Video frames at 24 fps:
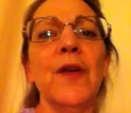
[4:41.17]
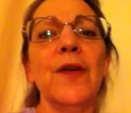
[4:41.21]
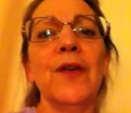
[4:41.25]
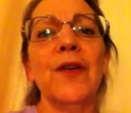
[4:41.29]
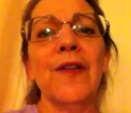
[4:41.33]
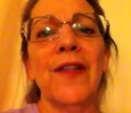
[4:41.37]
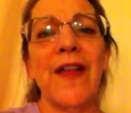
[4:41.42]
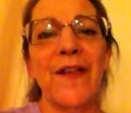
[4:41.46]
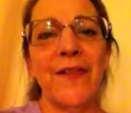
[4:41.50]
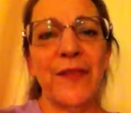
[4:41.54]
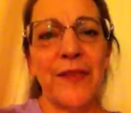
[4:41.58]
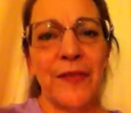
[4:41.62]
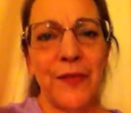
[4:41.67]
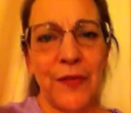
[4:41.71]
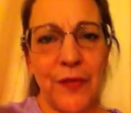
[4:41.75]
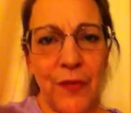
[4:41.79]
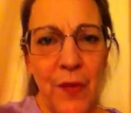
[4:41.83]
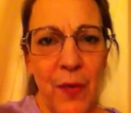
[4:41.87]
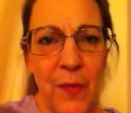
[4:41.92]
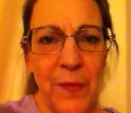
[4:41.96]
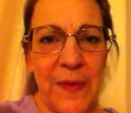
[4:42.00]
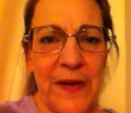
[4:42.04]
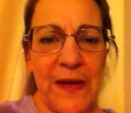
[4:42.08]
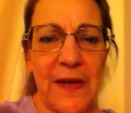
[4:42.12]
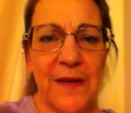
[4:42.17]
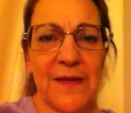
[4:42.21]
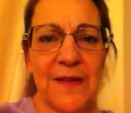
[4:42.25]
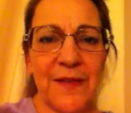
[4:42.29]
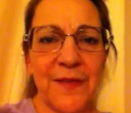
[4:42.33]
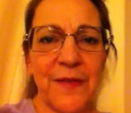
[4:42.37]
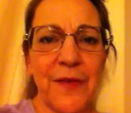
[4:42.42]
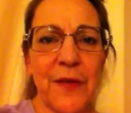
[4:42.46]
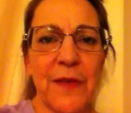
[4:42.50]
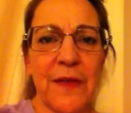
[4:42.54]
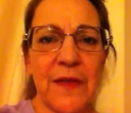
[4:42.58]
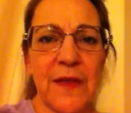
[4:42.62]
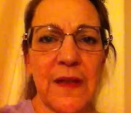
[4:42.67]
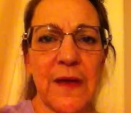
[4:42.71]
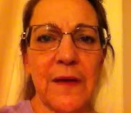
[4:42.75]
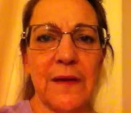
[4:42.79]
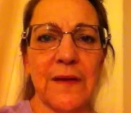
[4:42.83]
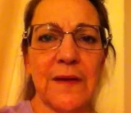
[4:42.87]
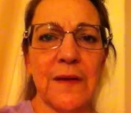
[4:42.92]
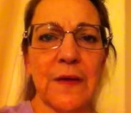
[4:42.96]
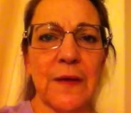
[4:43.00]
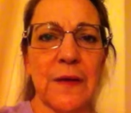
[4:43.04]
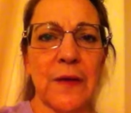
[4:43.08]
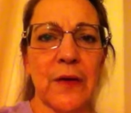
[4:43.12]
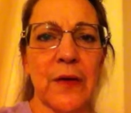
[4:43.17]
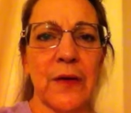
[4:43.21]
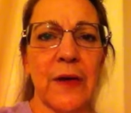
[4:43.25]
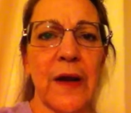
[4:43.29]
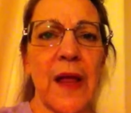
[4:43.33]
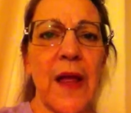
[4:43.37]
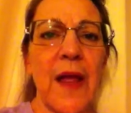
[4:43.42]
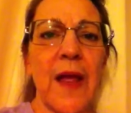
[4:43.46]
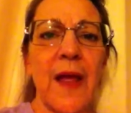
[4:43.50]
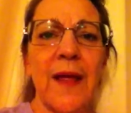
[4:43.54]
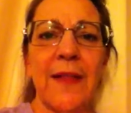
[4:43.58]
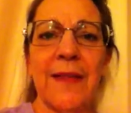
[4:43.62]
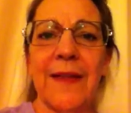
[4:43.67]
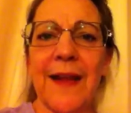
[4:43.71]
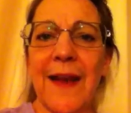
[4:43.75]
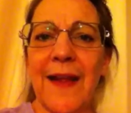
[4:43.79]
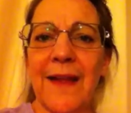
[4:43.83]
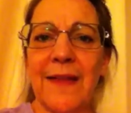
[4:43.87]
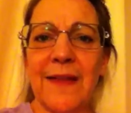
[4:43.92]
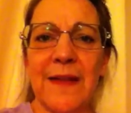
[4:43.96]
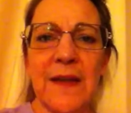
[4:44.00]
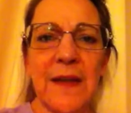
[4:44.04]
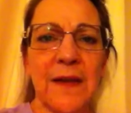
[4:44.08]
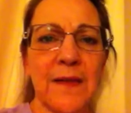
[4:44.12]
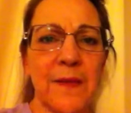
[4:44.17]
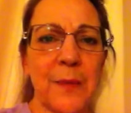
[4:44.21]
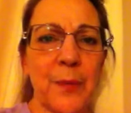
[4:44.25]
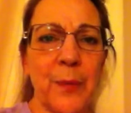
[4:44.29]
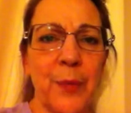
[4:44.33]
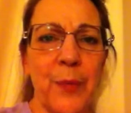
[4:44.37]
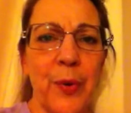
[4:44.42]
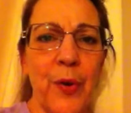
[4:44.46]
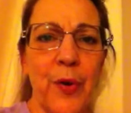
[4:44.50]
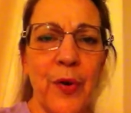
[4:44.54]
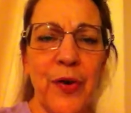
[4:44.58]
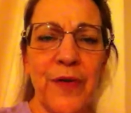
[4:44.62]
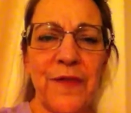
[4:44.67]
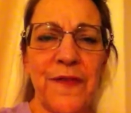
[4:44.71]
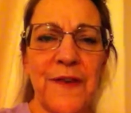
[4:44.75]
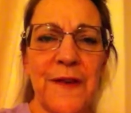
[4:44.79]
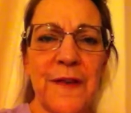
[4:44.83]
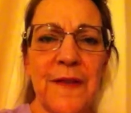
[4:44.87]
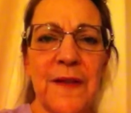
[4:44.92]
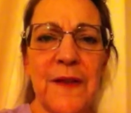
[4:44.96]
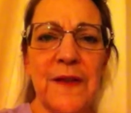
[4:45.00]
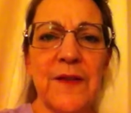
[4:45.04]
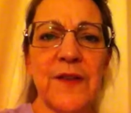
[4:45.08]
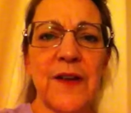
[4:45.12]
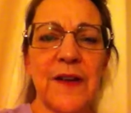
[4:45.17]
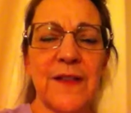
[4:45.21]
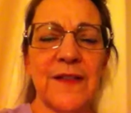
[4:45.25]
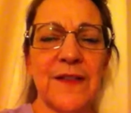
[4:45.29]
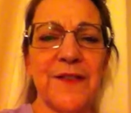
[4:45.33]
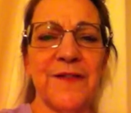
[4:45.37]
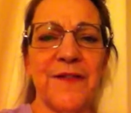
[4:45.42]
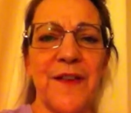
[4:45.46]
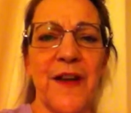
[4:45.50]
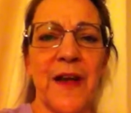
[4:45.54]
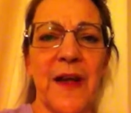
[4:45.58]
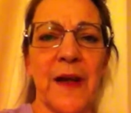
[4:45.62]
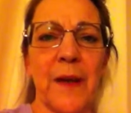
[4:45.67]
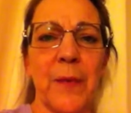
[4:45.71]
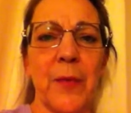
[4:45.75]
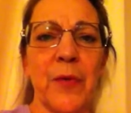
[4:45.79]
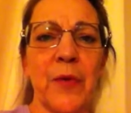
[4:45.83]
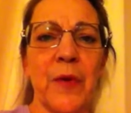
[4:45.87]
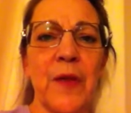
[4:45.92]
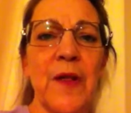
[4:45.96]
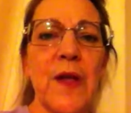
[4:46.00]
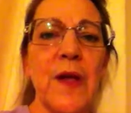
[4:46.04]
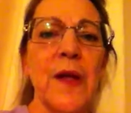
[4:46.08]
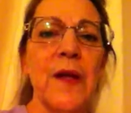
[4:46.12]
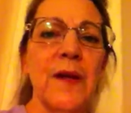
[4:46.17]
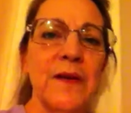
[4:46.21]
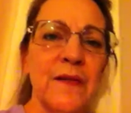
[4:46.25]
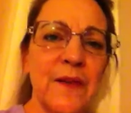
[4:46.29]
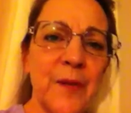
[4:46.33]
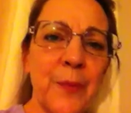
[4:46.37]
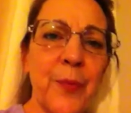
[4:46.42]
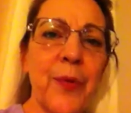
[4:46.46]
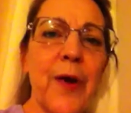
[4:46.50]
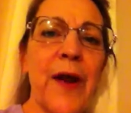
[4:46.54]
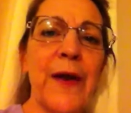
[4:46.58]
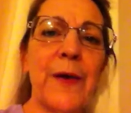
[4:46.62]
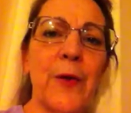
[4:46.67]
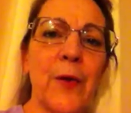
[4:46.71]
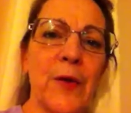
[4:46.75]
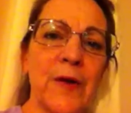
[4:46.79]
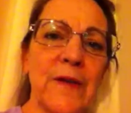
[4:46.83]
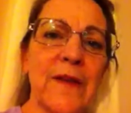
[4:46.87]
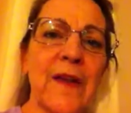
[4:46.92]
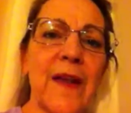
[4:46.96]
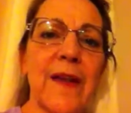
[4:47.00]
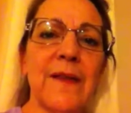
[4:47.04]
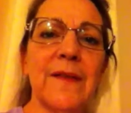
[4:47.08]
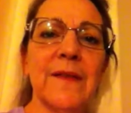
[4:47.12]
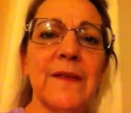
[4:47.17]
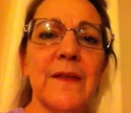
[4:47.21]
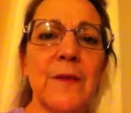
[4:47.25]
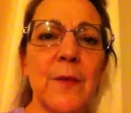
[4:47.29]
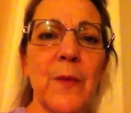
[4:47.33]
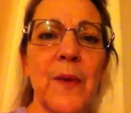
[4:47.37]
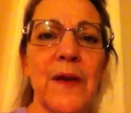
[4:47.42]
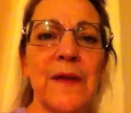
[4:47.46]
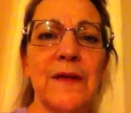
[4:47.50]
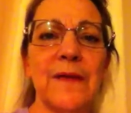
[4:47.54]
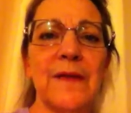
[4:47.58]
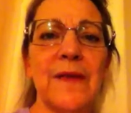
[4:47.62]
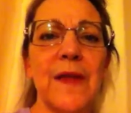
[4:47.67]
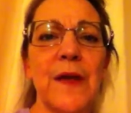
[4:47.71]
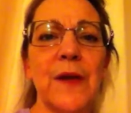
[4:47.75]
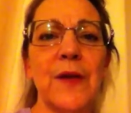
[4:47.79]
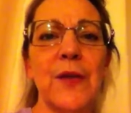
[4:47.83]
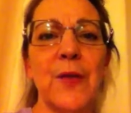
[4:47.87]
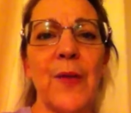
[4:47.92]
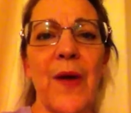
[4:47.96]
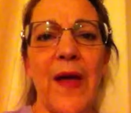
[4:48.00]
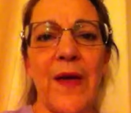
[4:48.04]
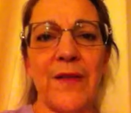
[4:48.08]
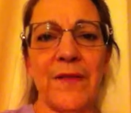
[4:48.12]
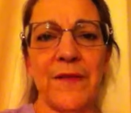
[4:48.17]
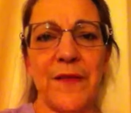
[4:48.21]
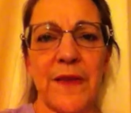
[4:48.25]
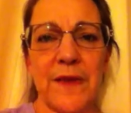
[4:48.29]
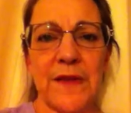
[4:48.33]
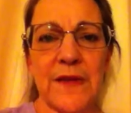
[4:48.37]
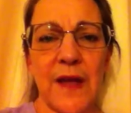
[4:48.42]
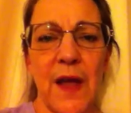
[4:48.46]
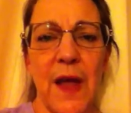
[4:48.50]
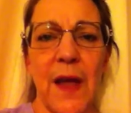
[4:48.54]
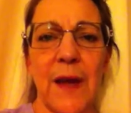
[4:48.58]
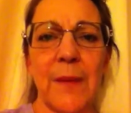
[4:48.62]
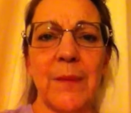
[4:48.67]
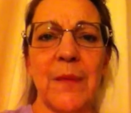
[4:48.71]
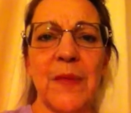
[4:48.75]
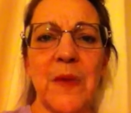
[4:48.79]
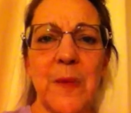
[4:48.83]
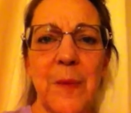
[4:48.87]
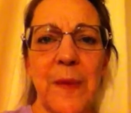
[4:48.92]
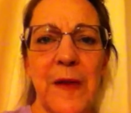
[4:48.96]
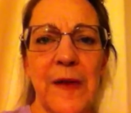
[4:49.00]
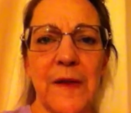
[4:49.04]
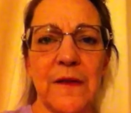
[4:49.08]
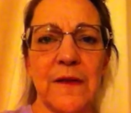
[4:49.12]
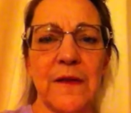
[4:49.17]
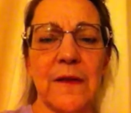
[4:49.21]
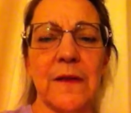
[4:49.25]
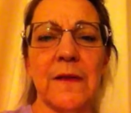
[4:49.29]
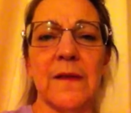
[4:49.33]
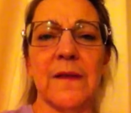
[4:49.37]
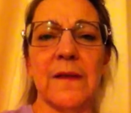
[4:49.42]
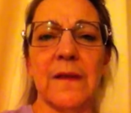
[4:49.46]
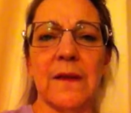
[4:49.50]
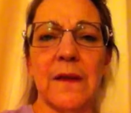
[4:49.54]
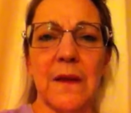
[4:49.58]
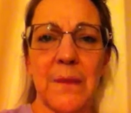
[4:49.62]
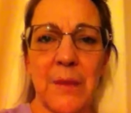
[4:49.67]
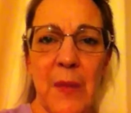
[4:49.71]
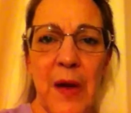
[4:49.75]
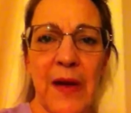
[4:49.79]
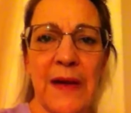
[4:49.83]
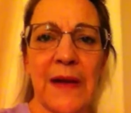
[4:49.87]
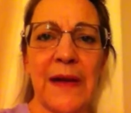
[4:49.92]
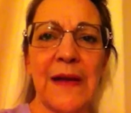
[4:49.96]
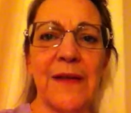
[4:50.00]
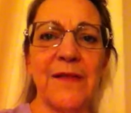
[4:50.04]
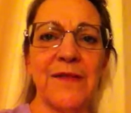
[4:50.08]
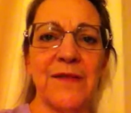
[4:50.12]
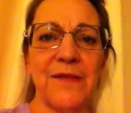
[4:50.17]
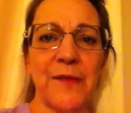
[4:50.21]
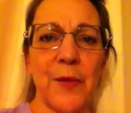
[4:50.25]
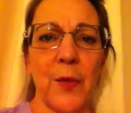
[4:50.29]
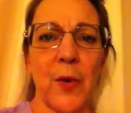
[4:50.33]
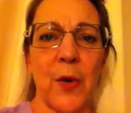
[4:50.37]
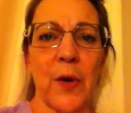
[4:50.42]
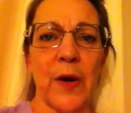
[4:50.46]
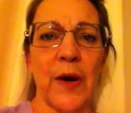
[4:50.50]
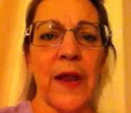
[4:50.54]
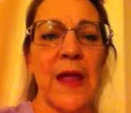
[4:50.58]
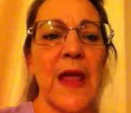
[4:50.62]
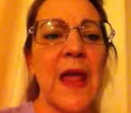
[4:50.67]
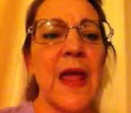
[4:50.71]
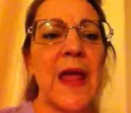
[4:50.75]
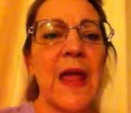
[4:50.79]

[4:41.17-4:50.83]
You'll have so many different things to learn that I think it's perfectly justifiable to prioritize the ones that you have the time, the patience, the money for.